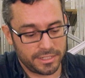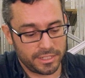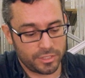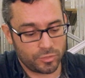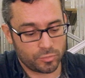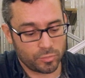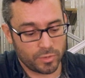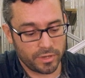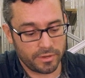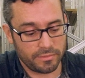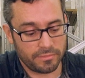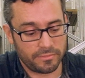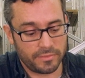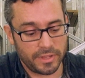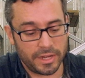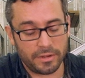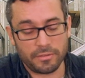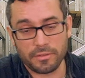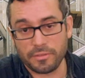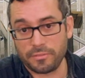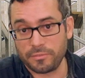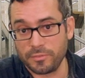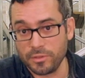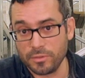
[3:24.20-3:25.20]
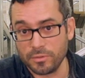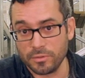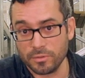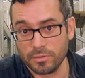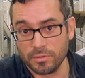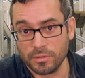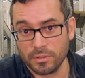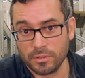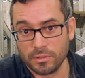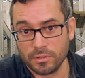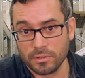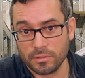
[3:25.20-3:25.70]
It's one of very few
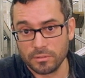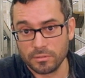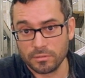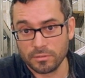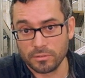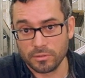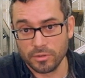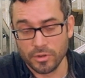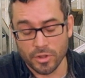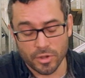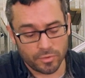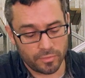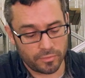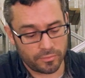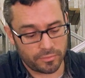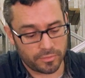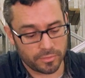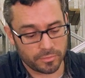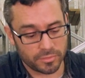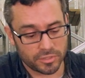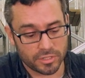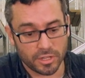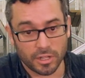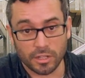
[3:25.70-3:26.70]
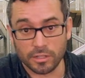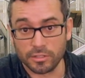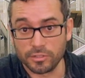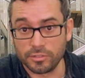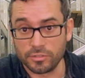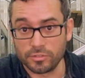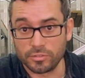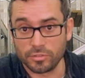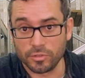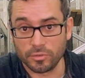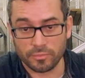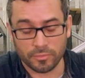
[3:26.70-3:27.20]
known from
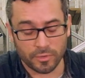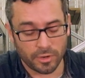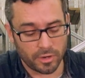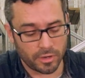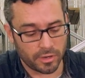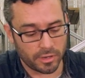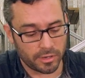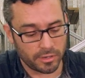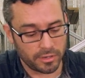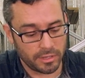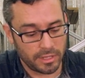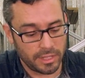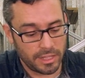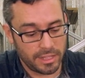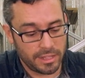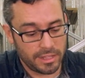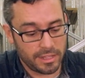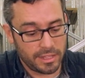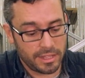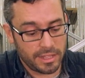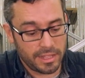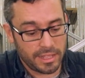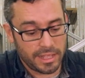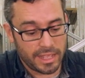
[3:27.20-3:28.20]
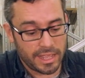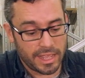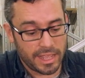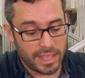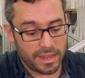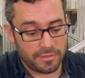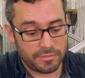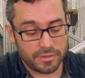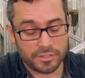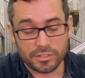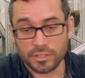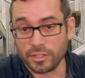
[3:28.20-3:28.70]
Scotland so far.
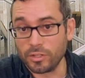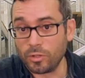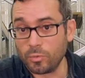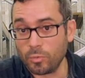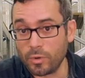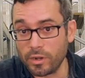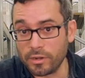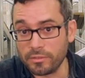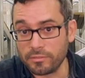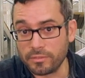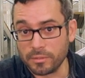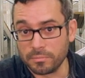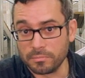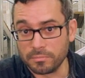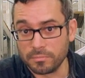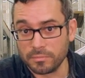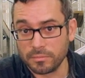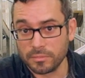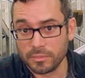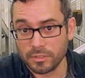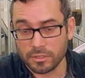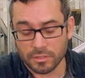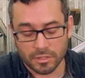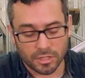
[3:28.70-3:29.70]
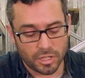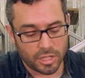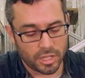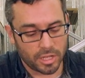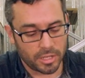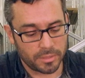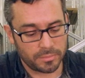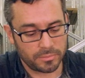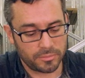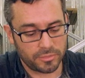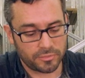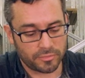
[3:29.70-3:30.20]
Every single one of them
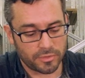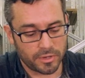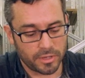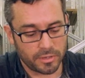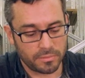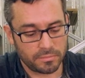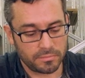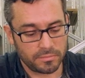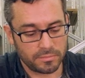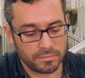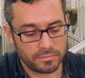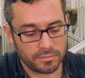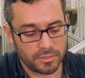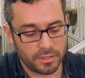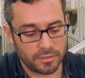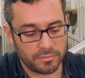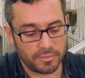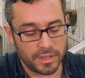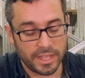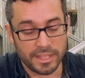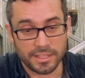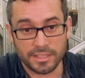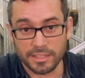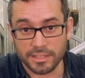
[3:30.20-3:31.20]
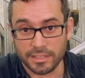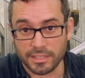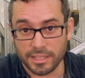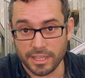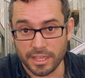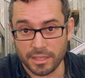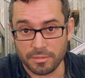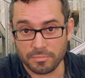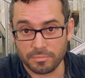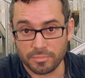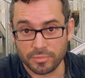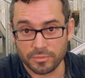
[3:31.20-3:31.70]
comes from a Viking
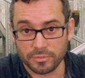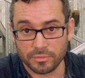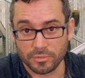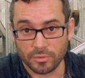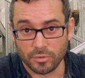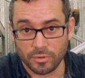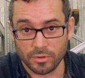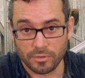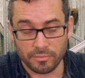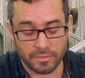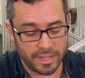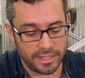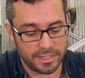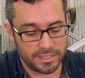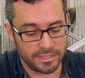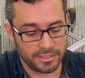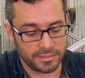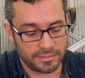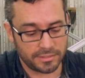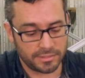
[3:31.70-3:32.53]
camp or a Viking